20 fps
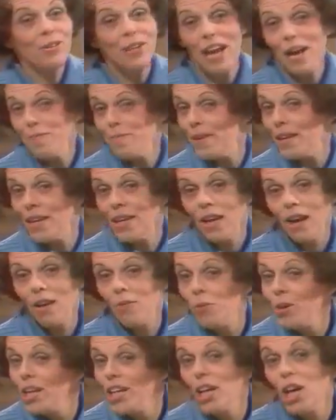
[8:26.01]
happy.
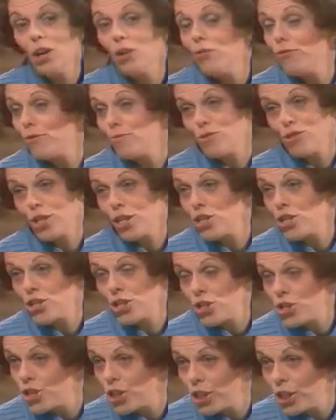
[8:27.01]
We go from church
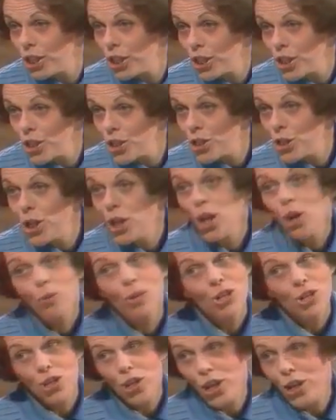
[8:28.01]
to church.
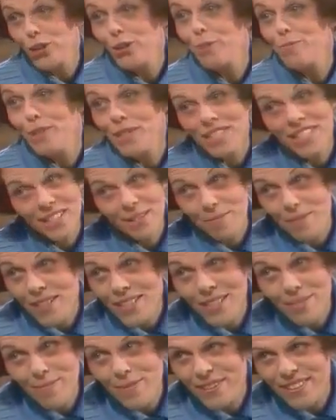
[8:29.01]
We charter a bus to
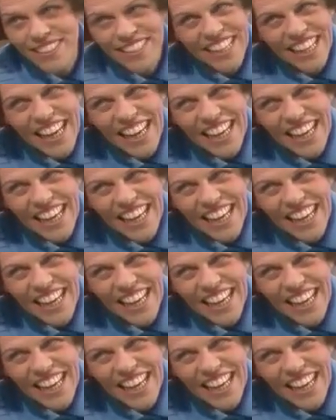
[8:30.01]
Pittsburgh now.